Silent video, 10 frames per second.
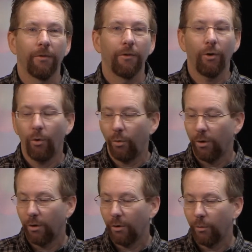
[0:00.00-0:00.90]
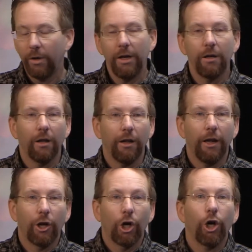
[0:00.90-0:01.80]
So we need to
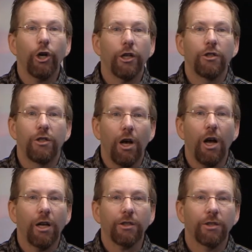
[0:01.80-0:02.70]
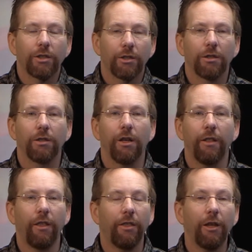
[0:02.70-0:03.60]
encourage the us
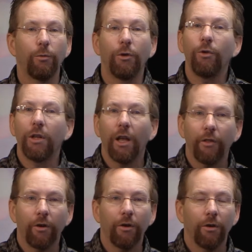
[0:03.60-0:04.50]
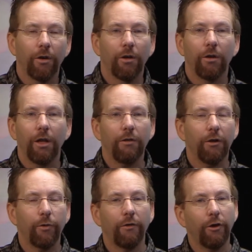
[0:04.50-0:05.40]
and the things we do together, even
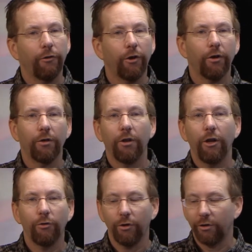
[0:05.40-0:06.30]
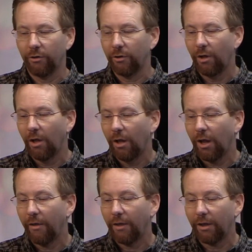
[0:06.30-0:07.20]
if we have different interests,
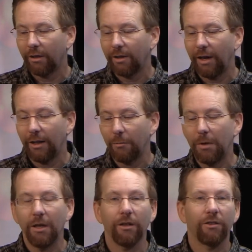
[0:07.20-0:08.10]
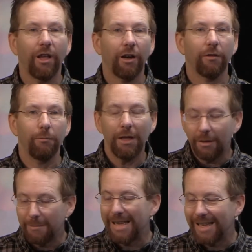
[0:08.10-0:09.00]
and then containing the meanness, sac-
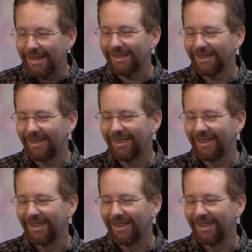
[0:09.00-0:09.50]
me- meanness